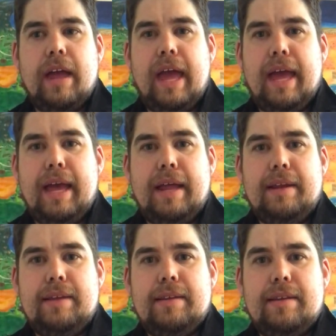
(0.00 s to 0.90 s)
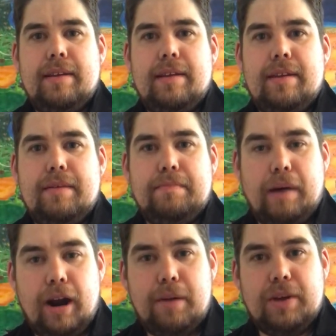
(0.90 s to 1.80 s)
And
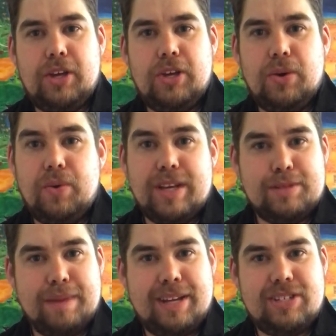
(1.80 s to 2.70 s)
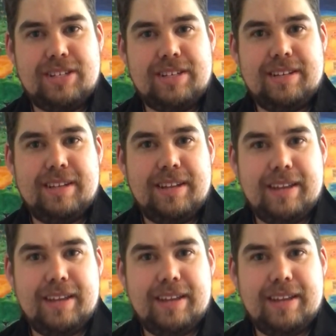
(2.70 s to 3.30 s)
Barbecue is mentioned